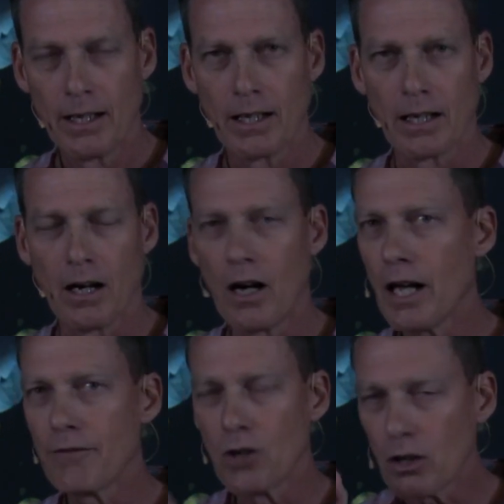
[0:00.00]
I
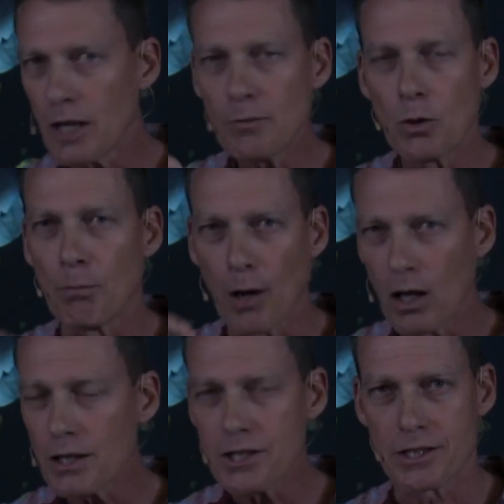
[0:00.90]
have not come to
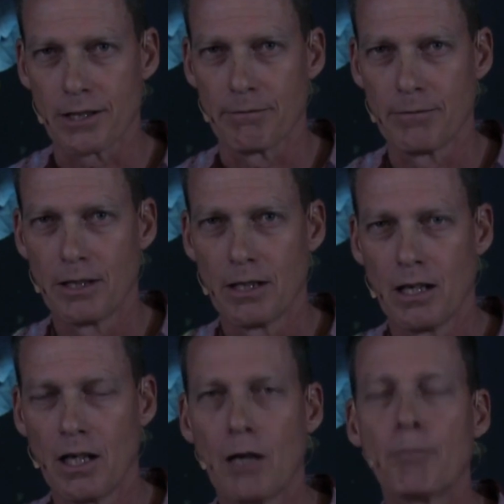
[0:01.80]
abolish them,
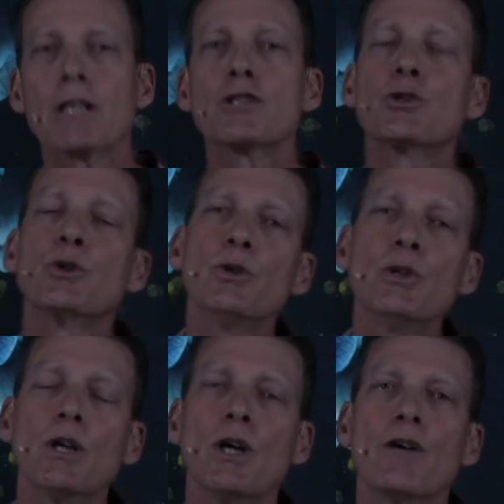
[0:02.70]
but
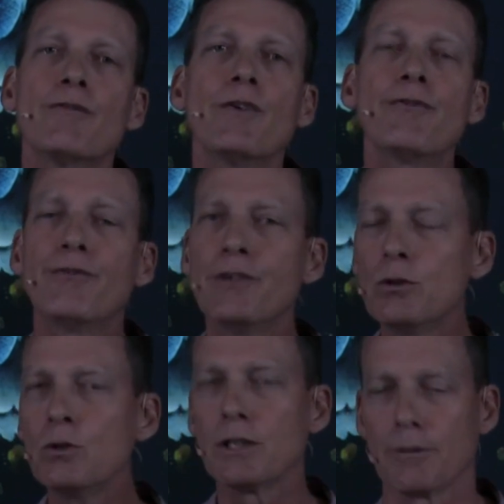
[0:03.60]
to
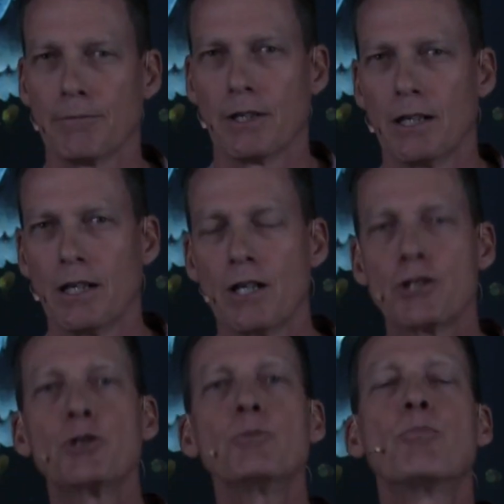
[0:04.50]
fulfill them,
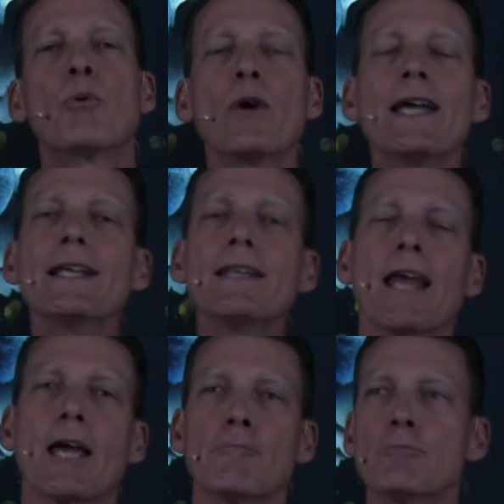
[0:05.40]
to bring
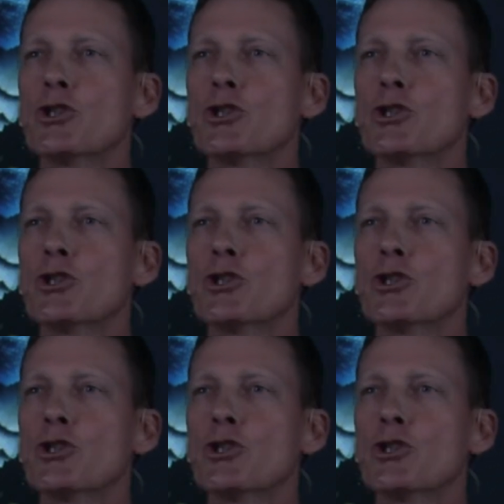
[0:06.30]
them